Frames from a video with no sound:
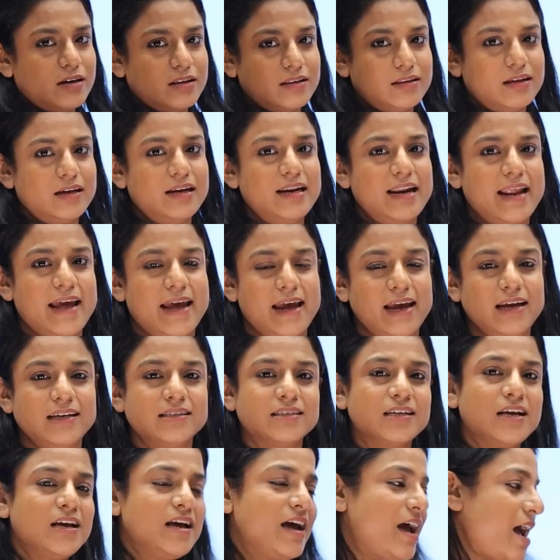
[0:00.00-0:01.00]
the
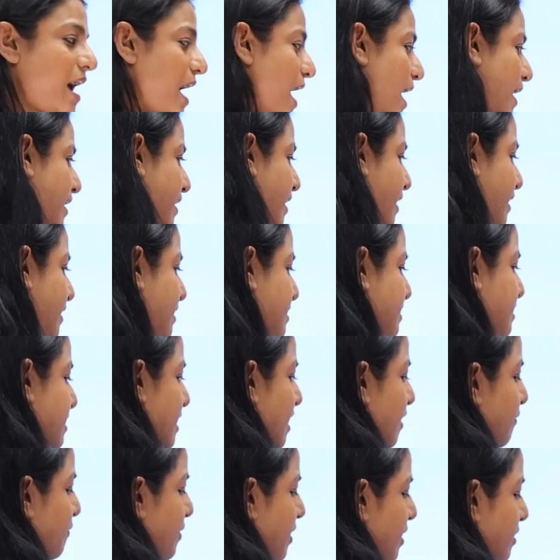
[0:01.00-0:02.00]
legs, and it is
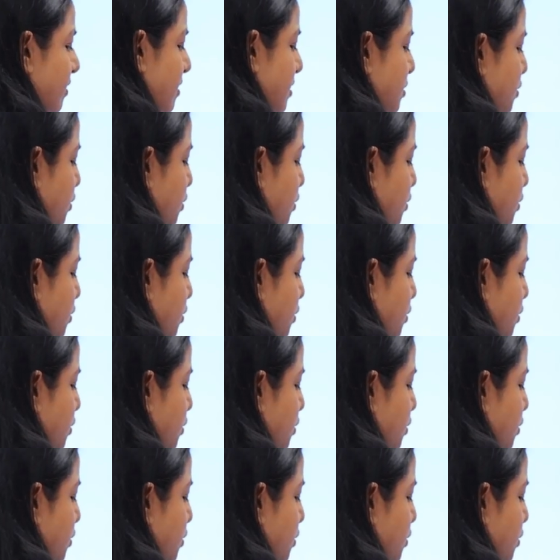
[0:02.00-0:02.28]
giving the